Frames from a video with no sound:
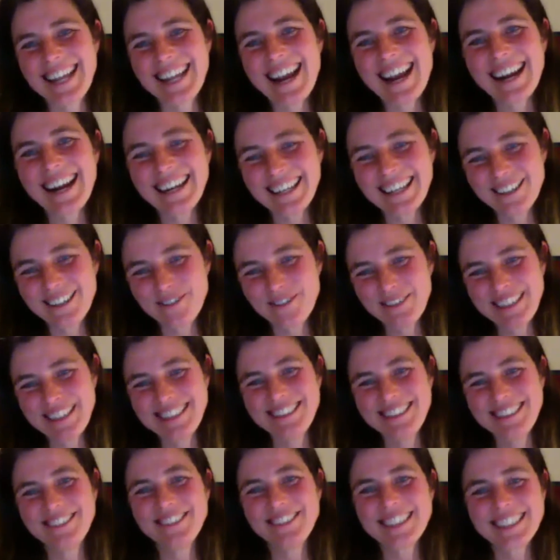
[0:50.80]
a kernel
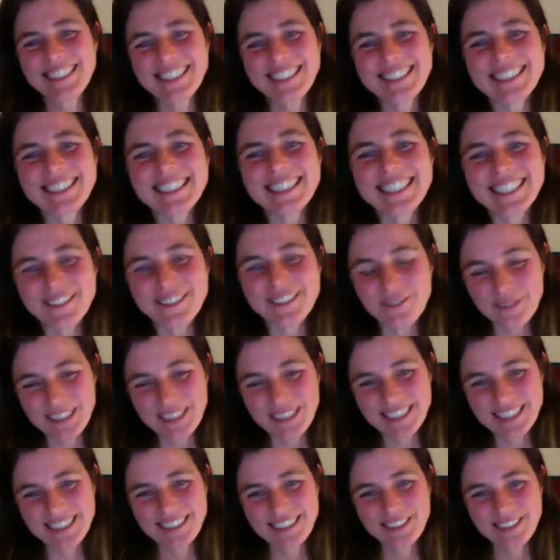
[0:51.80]
of it, you know, is the
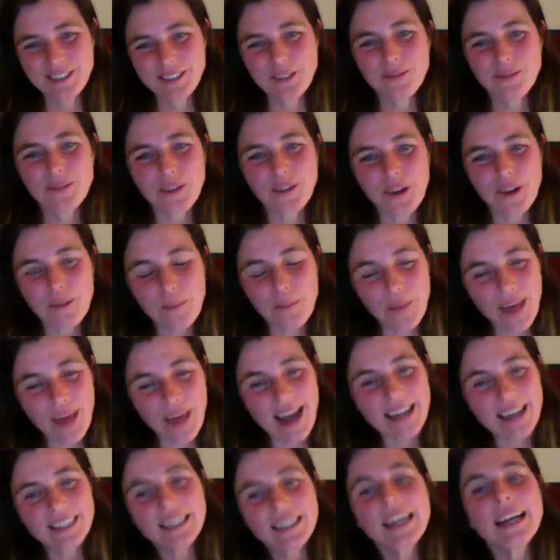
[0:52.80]
seed of it, you know.
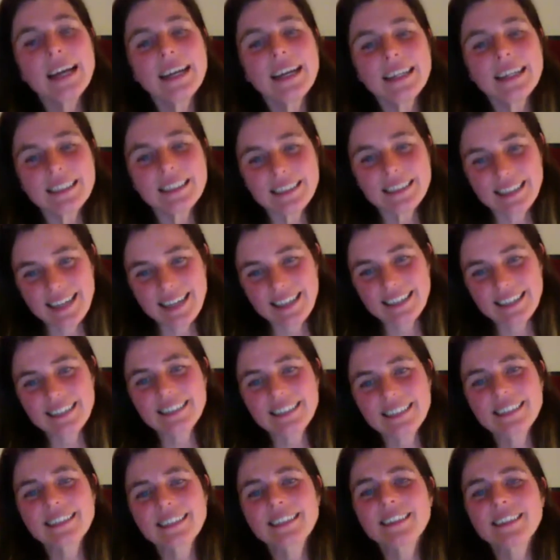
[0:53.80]
From that,
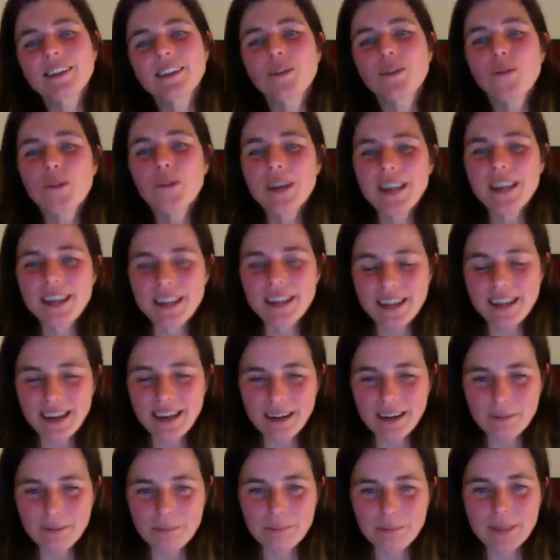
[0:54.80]
then
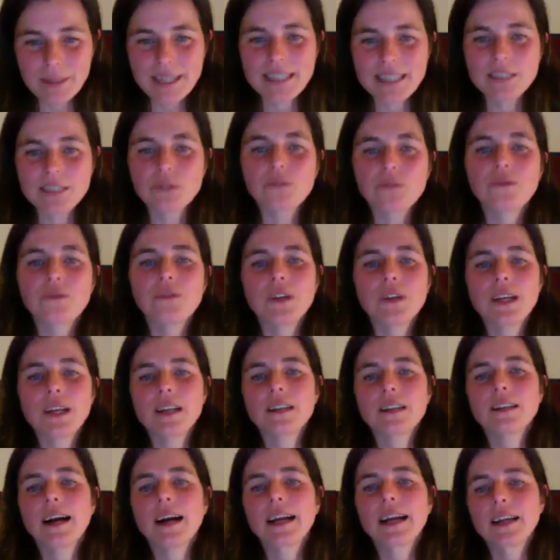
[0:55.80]
we begin to
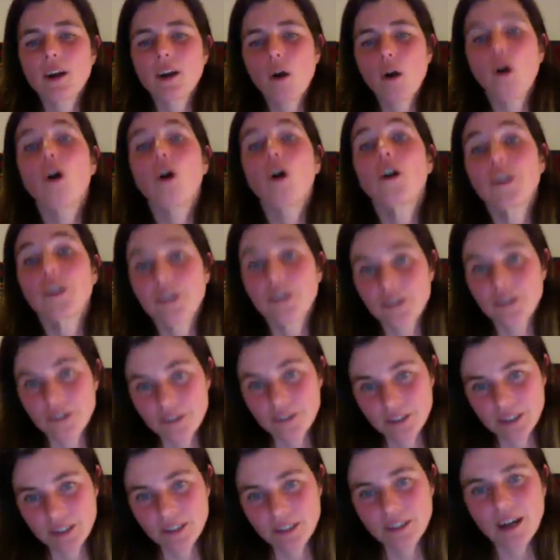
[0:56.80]
feel and
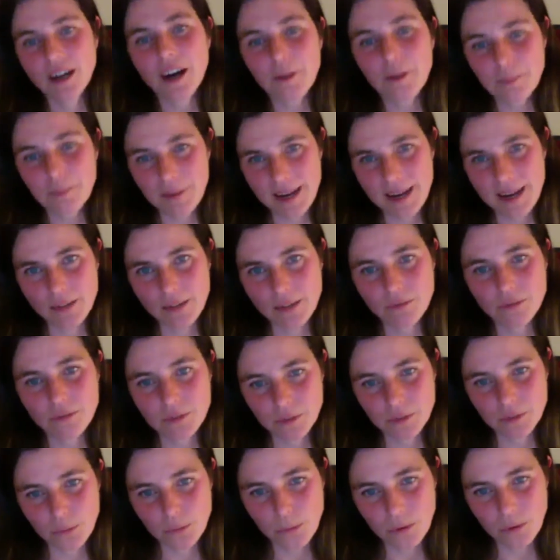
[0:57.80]
honor our
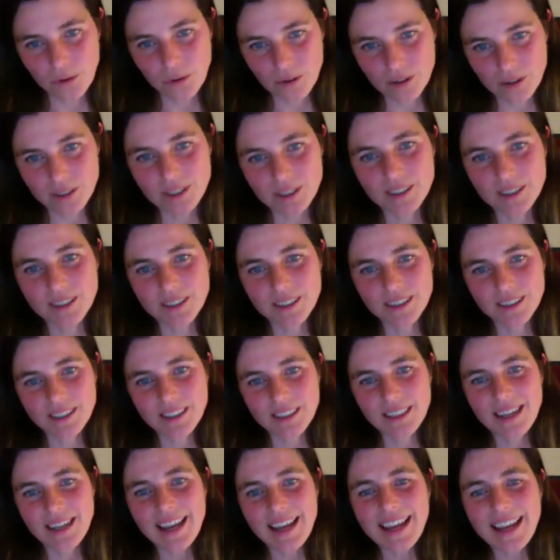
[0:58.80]
pain for the world.
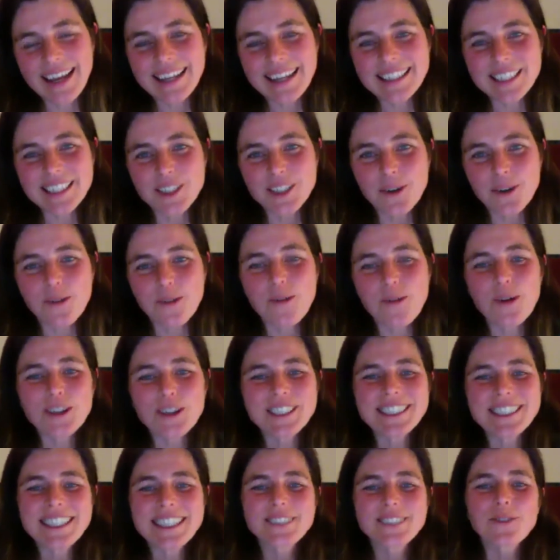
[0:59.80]
So
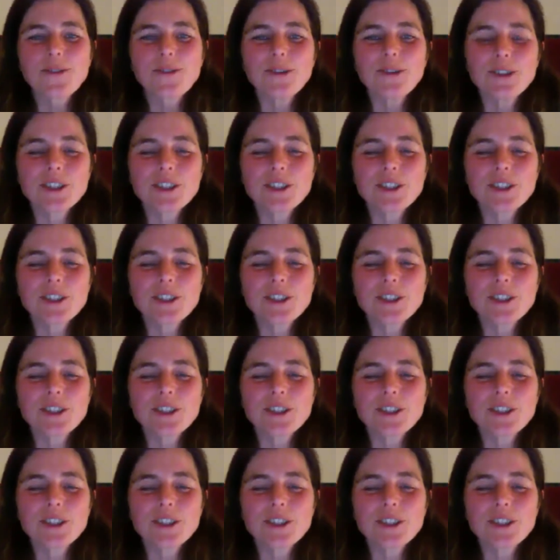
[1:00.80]
what's that